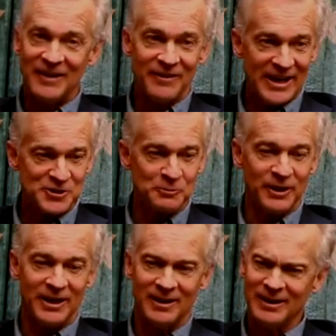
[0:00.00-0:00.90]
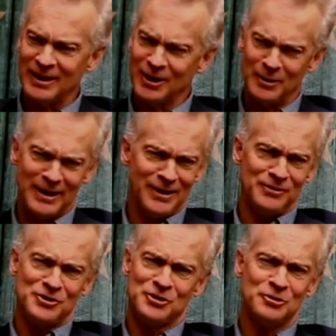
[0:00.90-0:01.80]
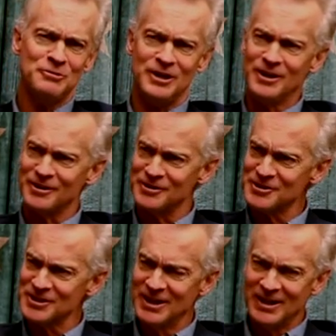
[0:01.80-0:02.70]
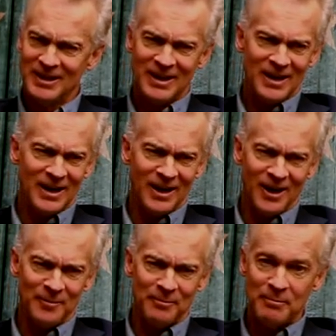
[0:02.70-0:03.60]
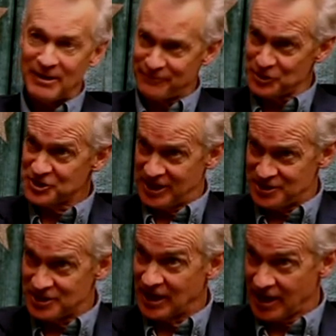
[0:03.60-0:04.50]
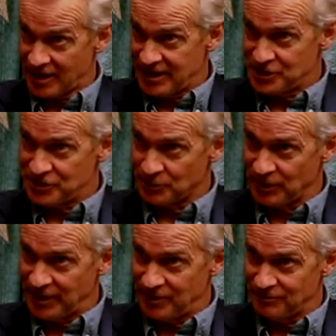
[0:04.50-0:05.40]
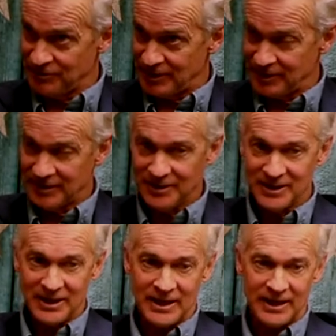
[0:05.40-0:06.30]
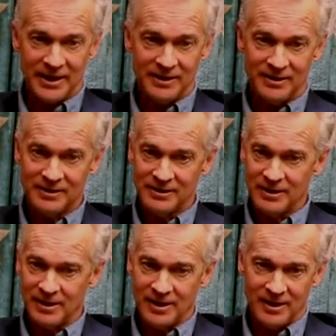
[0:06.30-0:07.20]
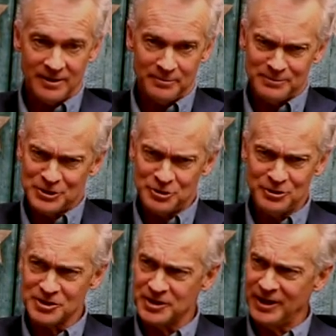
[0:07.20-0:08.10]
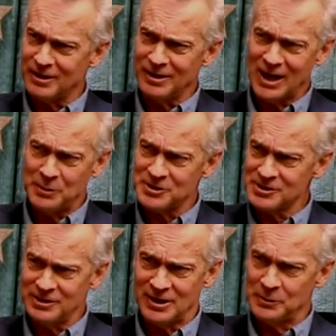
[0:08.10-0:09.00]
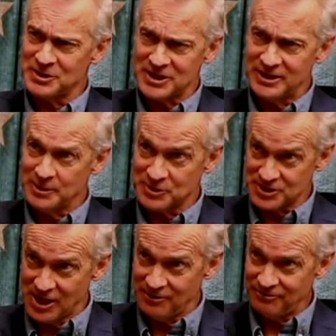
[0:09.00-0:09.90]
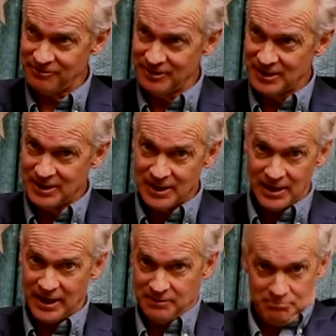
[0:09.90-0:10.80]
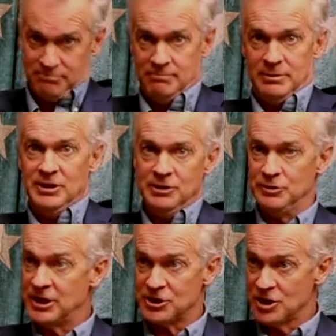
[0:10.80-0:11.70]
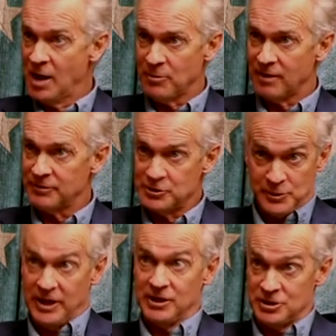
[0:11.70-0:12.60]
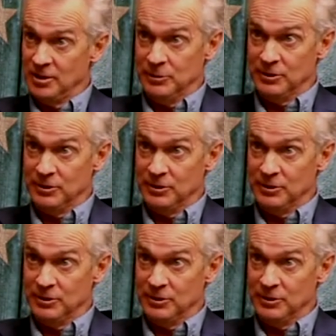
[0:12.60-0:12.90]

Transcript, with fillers: and that's when you know in two years um, my first agent, I got an agent in Orlando finally, and um, two years later, I was you know I would send him stuff, and you get job offers. We're getting jo- I